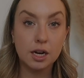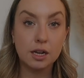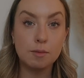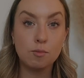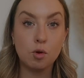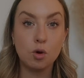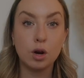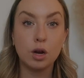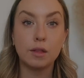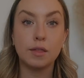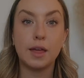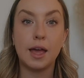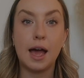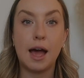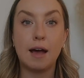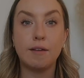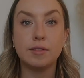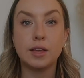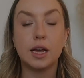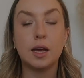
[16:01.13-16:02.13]
anymore. They
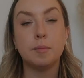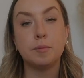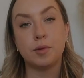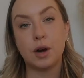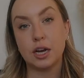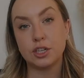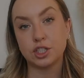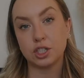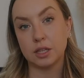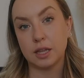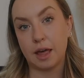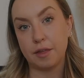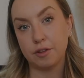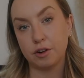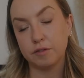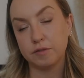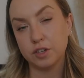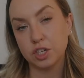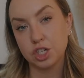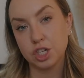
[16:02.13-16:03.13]
have like a brushed
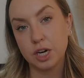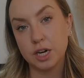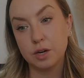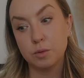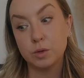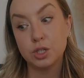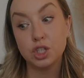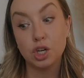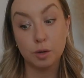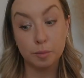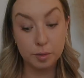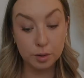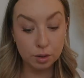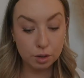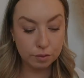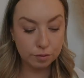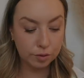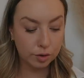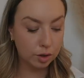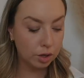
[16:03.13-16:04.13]
leather version, which are
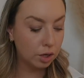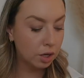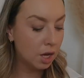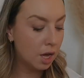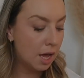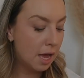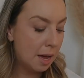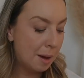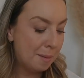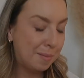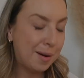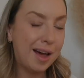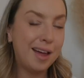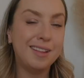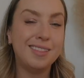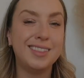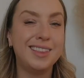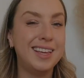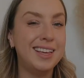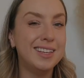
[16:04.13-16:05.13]
beautiful,
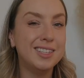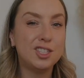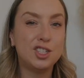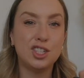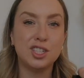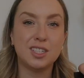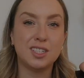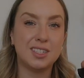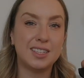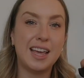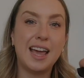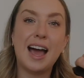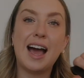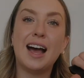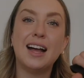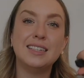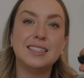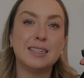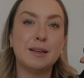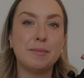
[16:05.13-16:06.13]
but these they
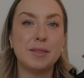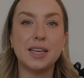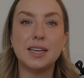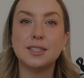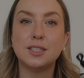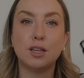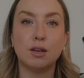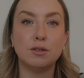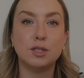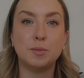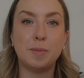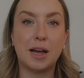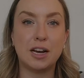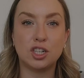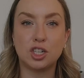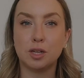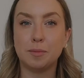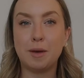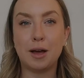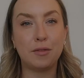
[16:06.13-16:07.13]
had something so
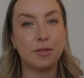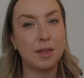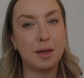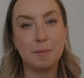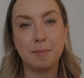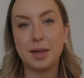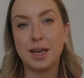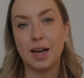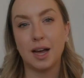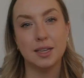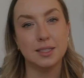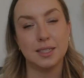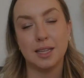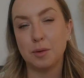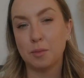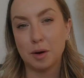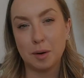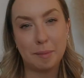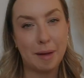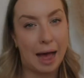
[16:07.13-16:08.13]
special about them because
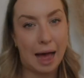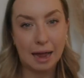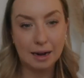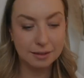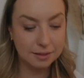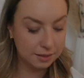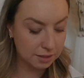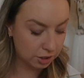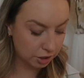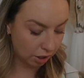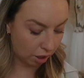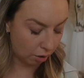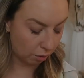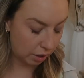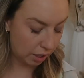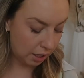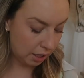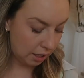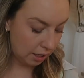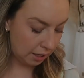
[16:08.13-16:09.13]
they were patent.
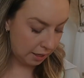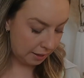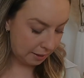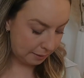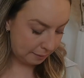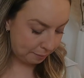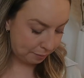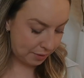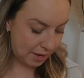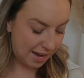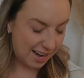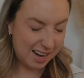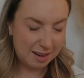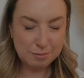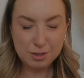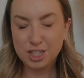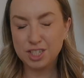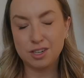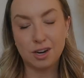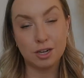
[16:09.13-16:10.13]
So, and
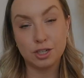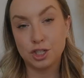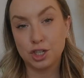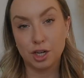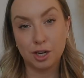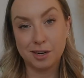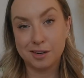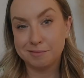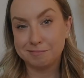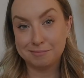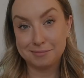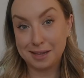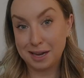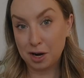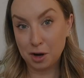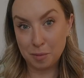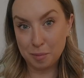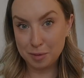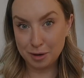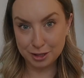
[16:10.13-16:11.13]
I'm just not sure
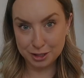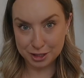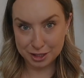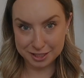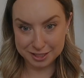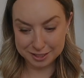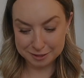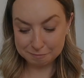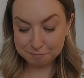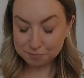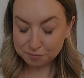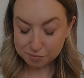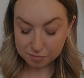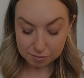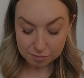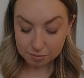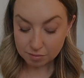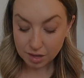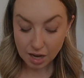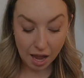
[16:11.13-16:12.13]
that I'll purchase
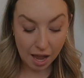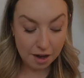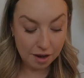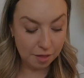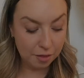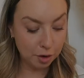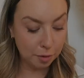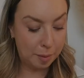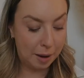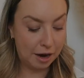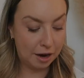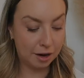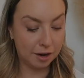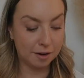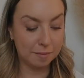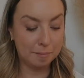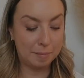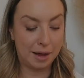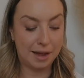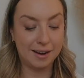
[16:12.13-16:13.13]
another
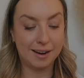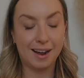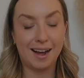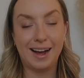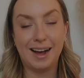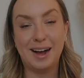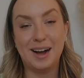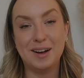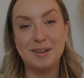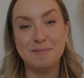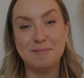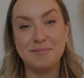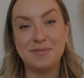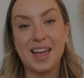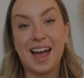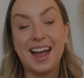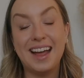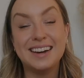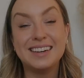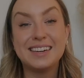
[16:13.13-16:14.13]
pair, but
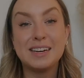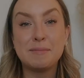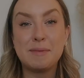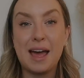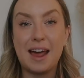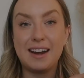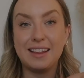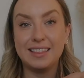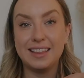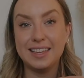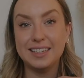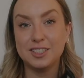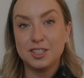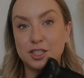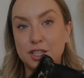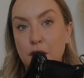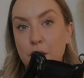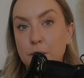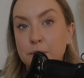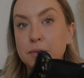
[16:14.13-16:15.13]
I ended up getting
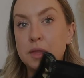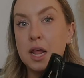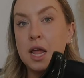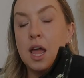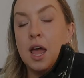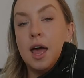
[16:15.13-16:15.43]
these. So